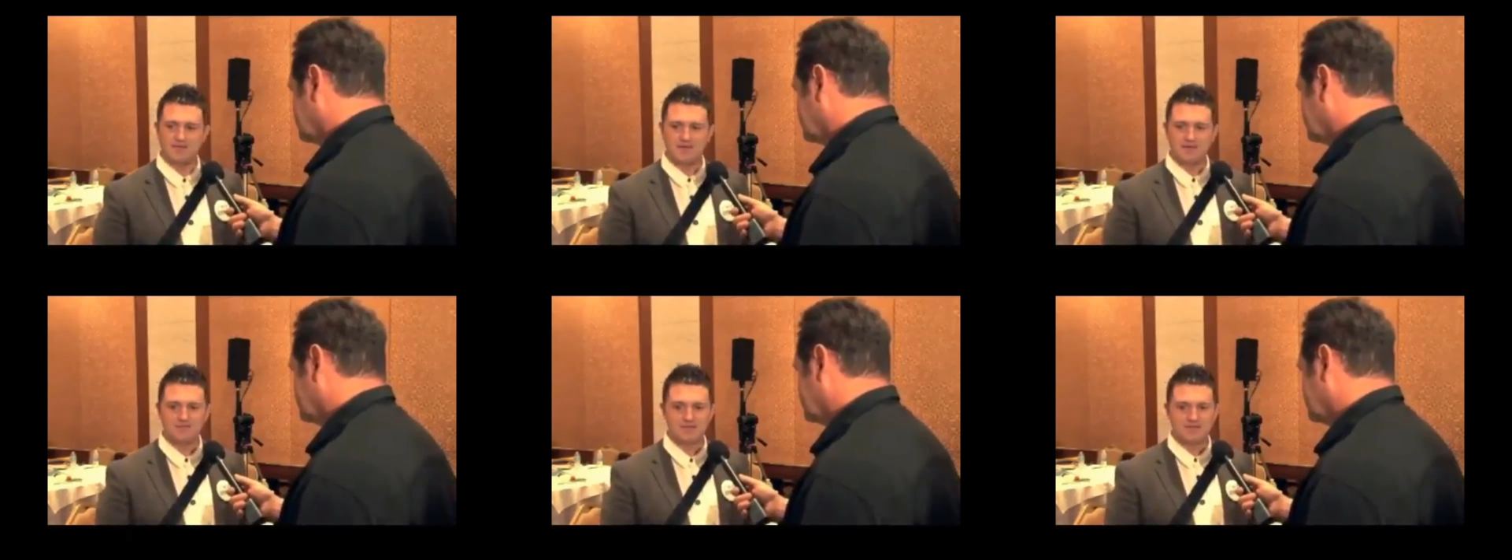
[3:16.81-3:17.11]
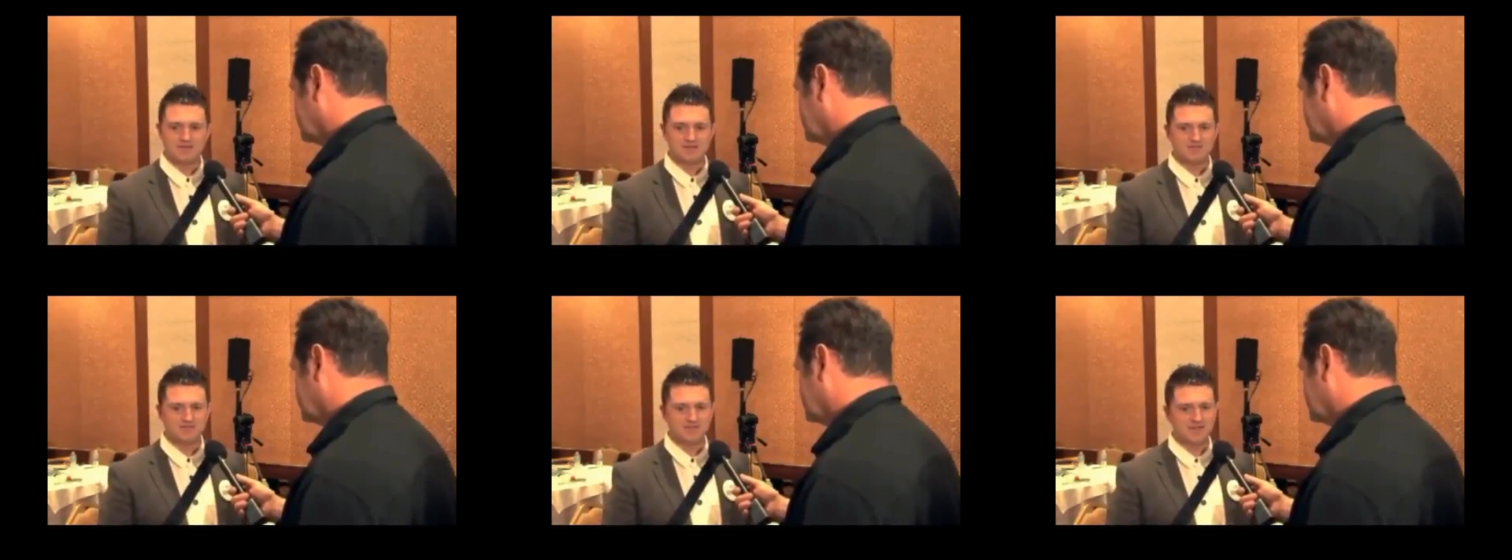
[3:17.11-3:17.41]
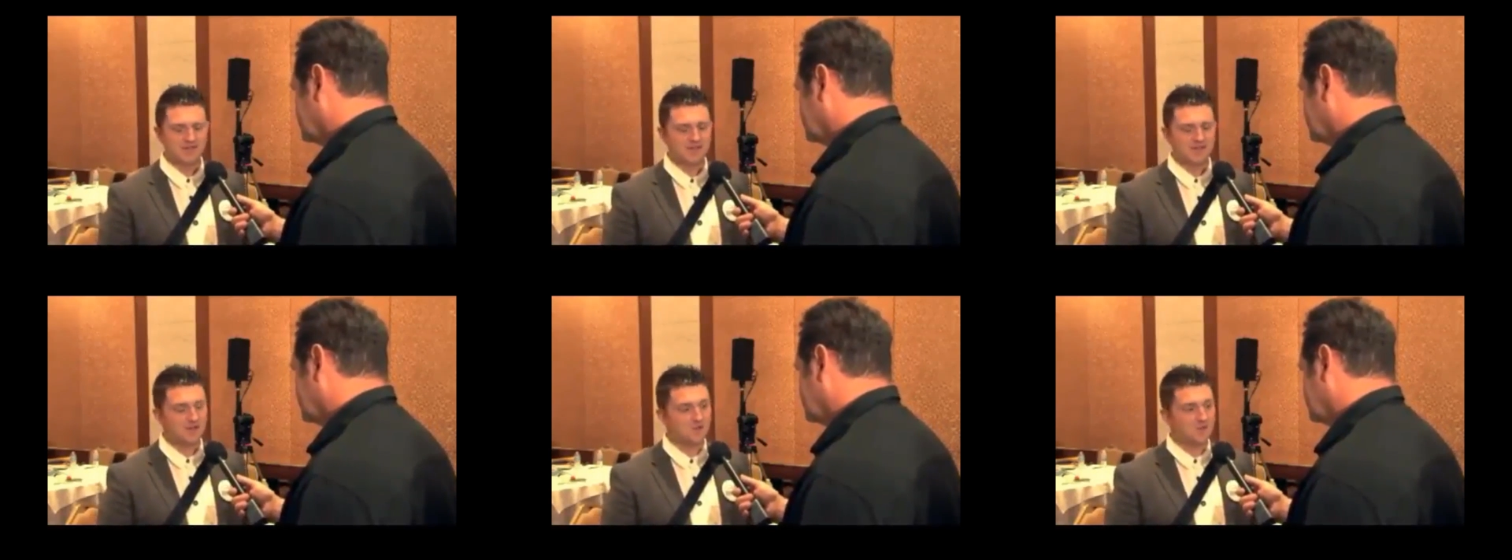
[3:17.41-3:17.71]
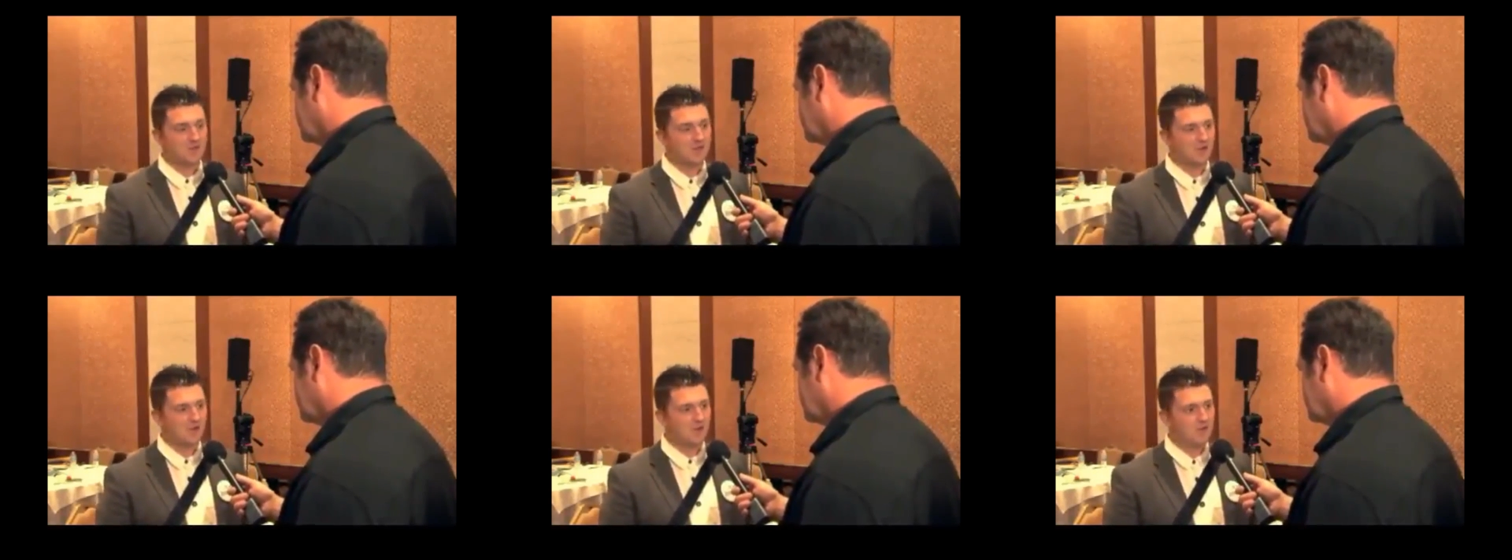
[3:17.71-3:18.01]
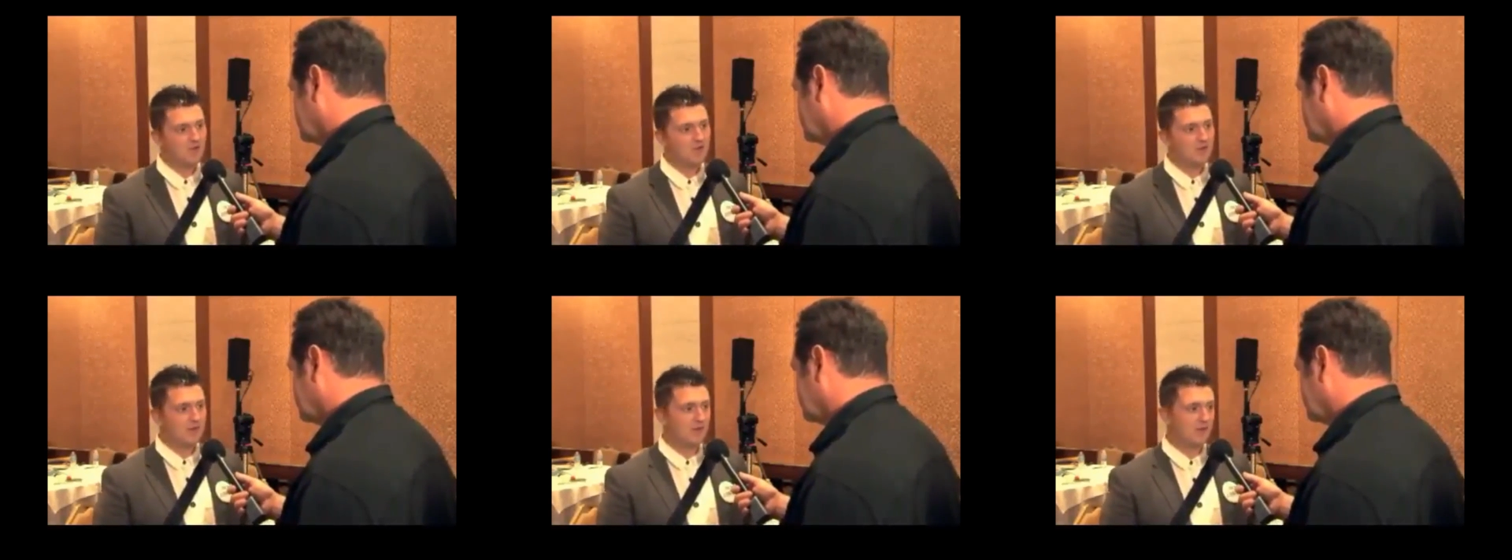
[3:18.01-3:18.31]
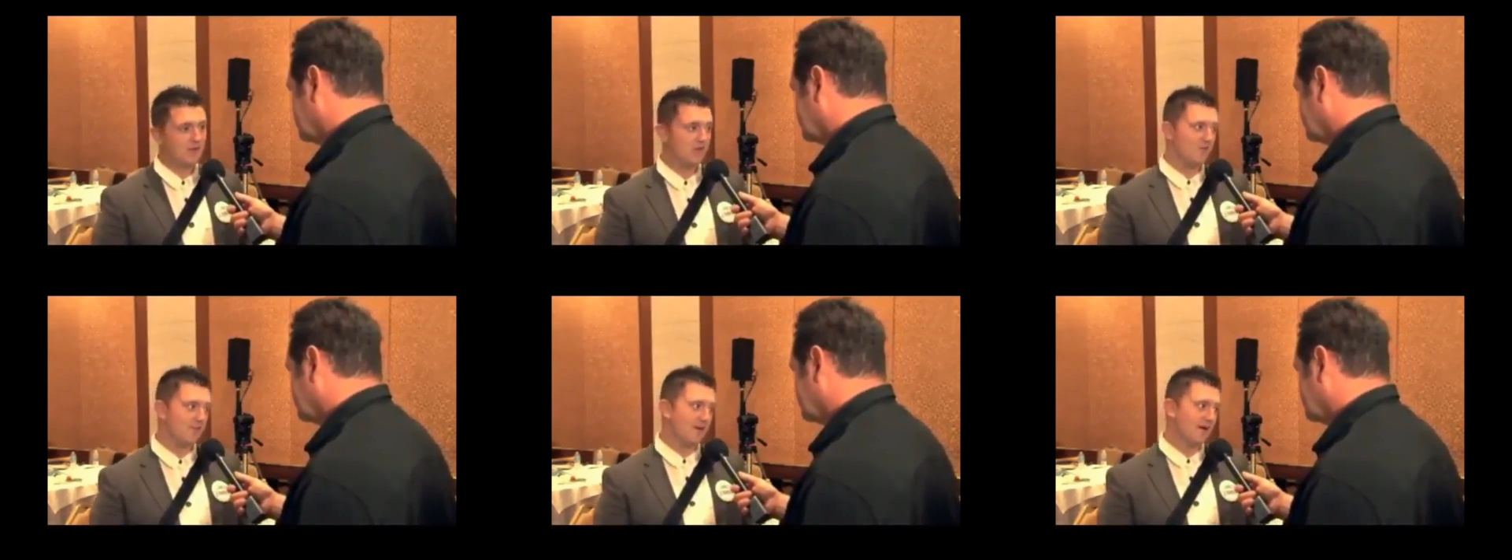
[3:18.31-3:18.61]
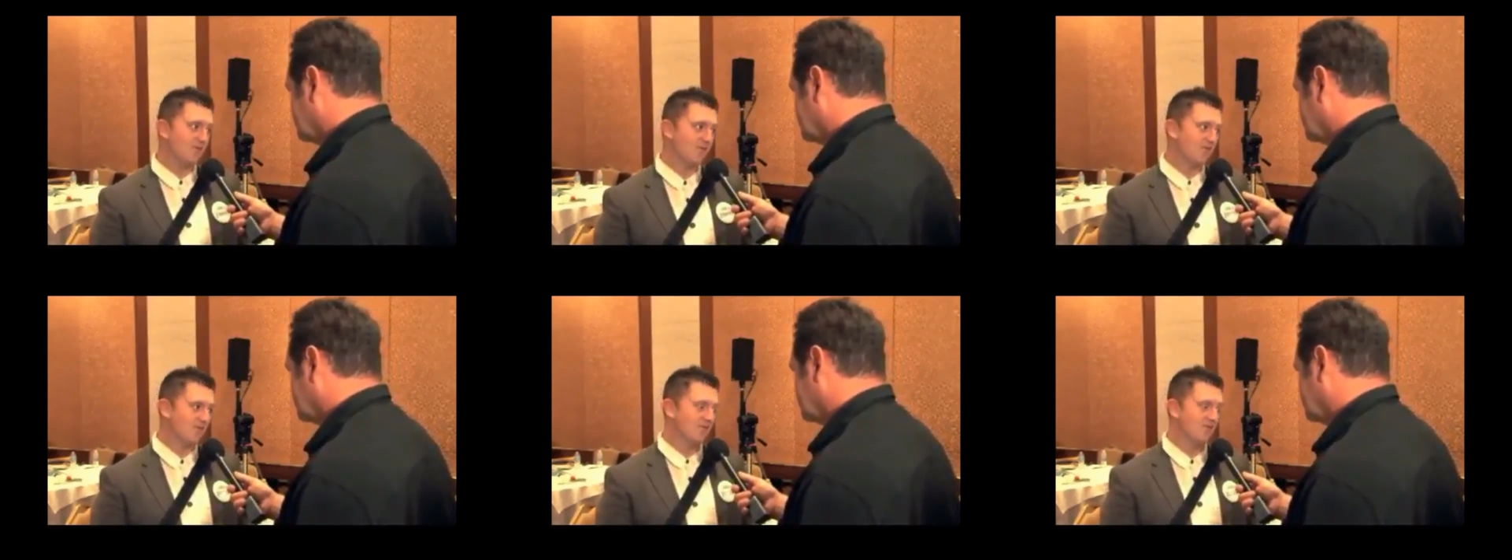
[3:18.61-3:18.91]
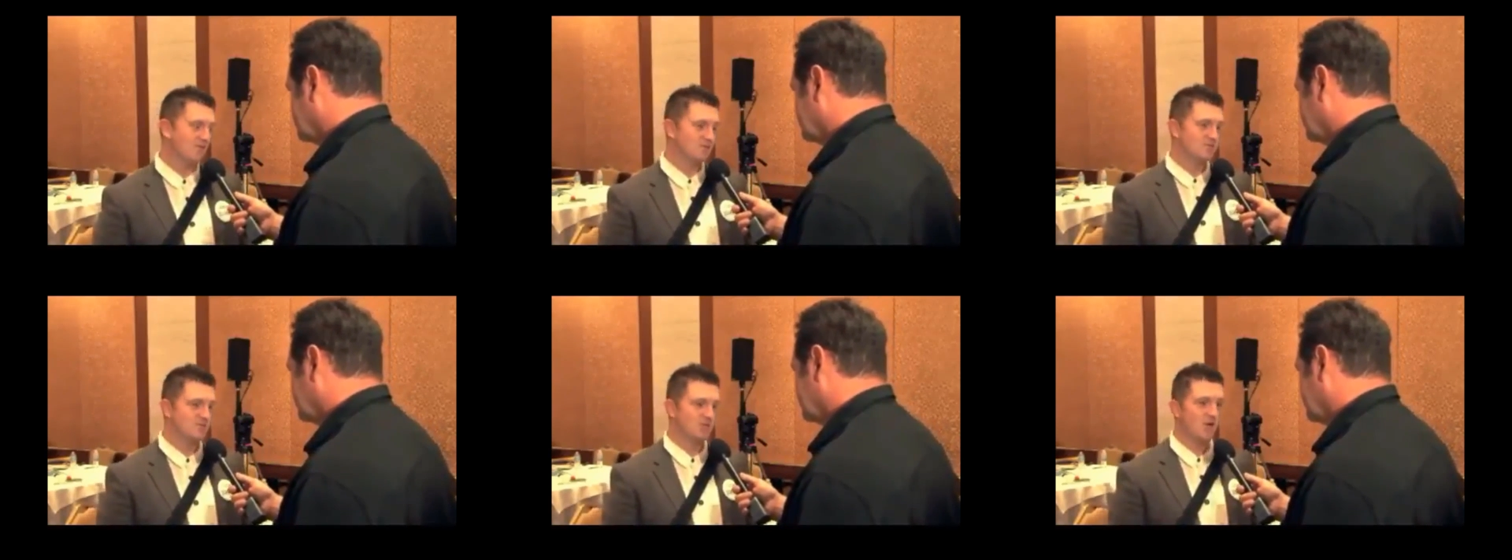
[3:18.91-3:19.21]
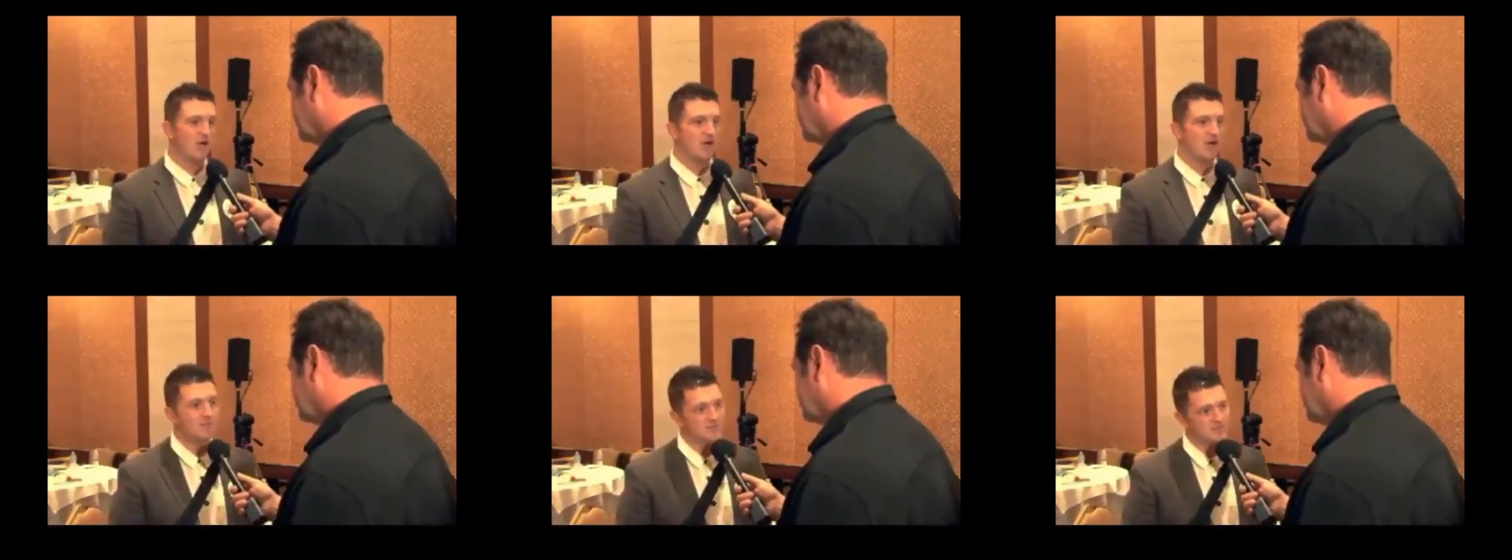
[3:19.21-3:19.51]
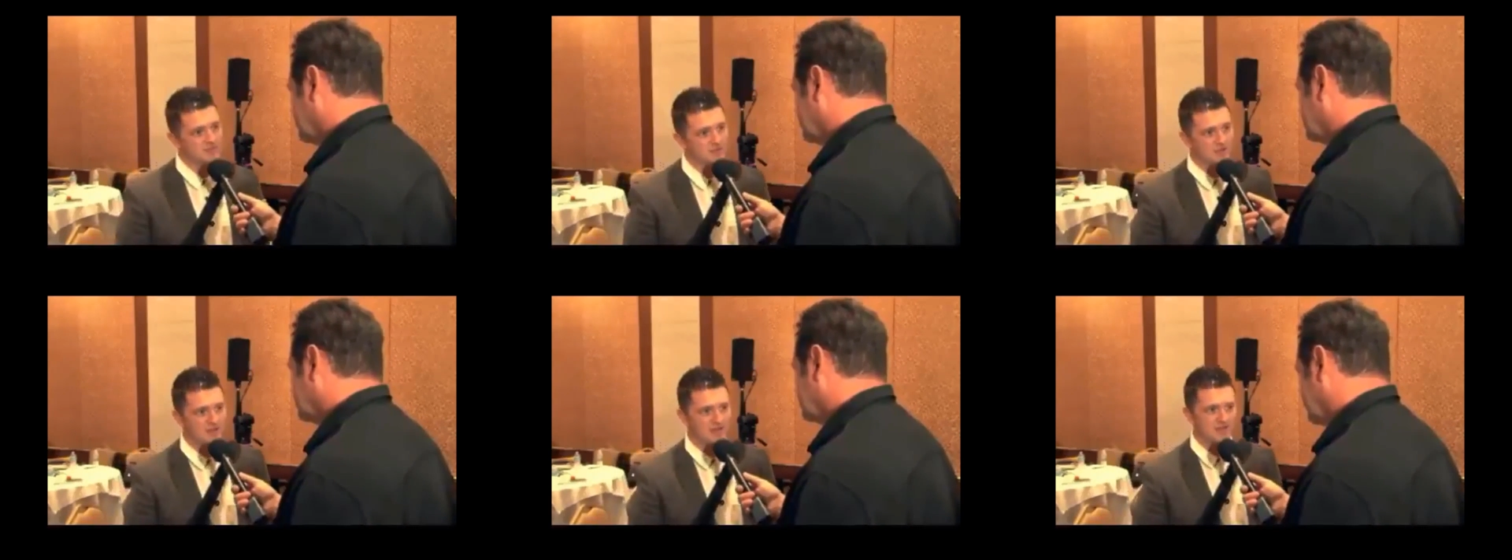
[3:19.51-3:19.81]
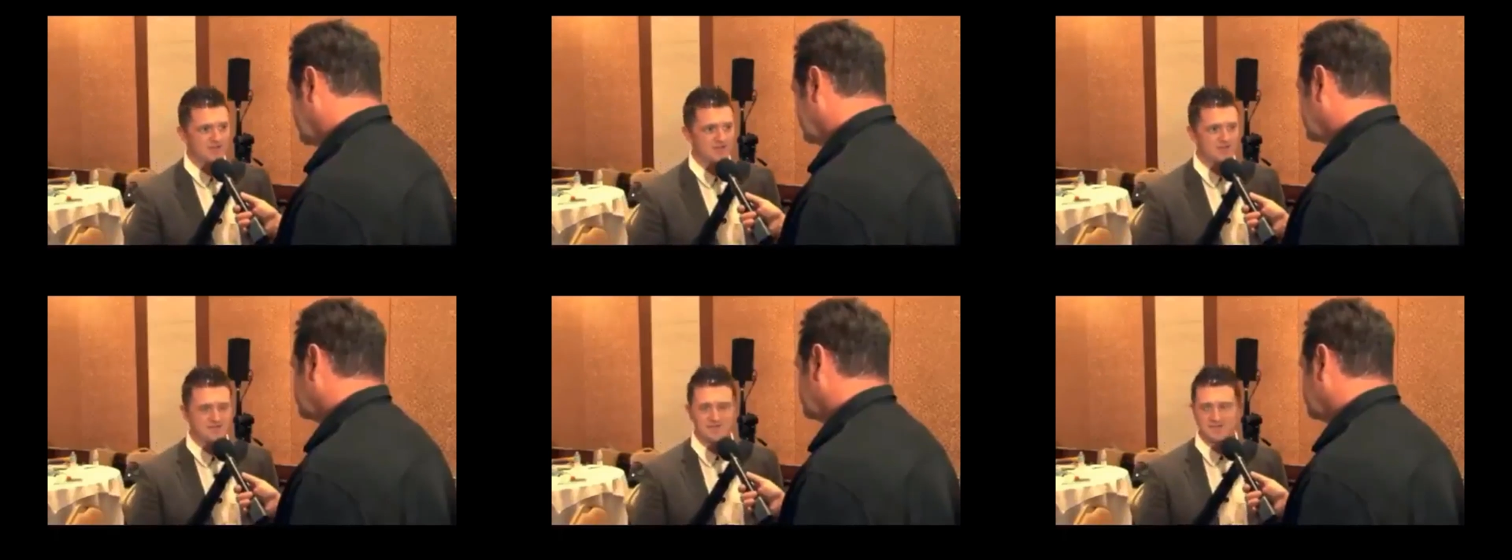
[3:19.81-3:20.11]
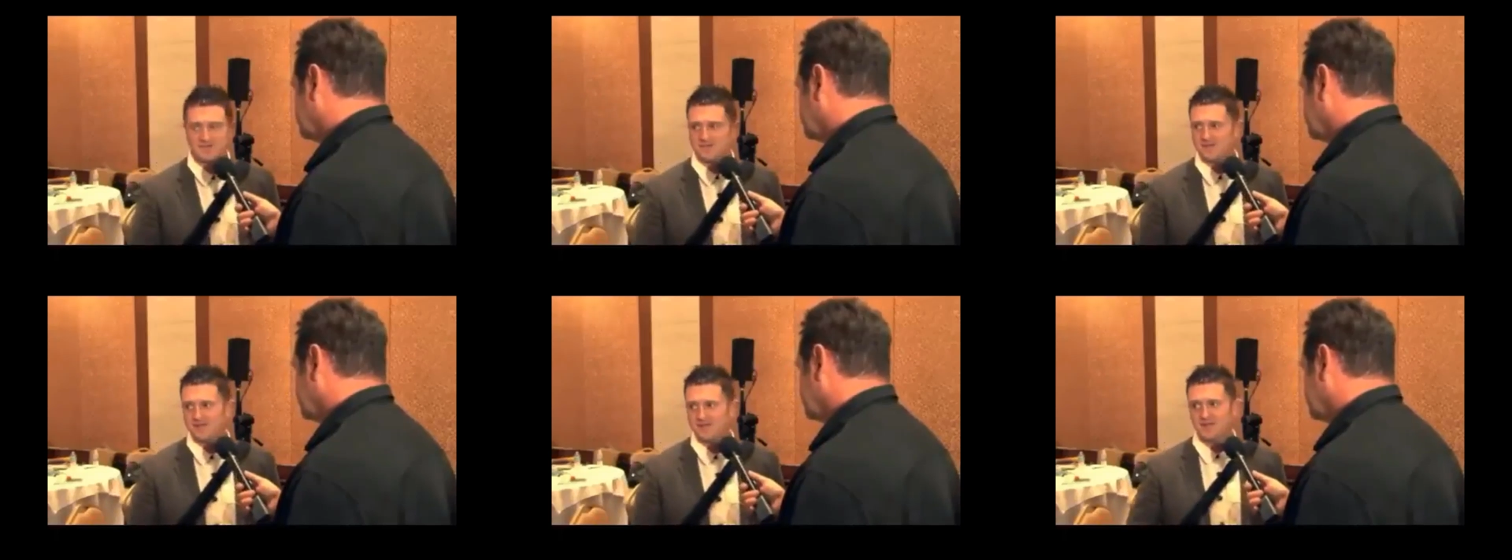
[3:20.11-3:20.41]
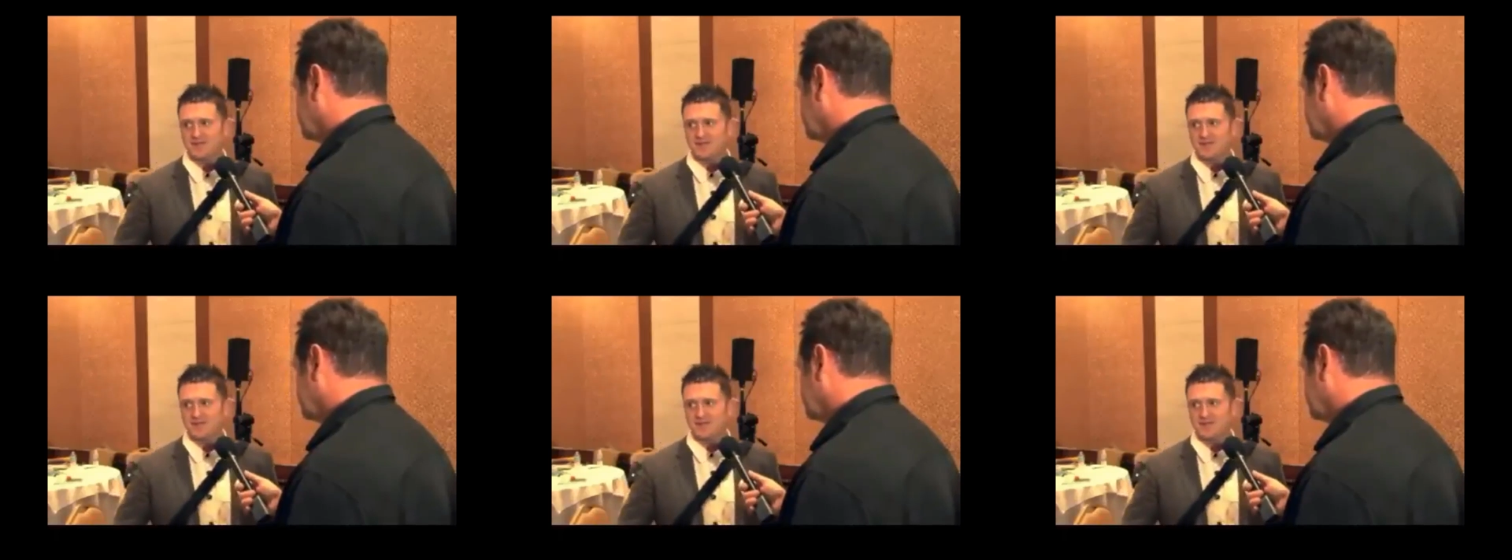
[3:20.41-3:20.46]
made a recent video where all he went on about was that I am a Zionist.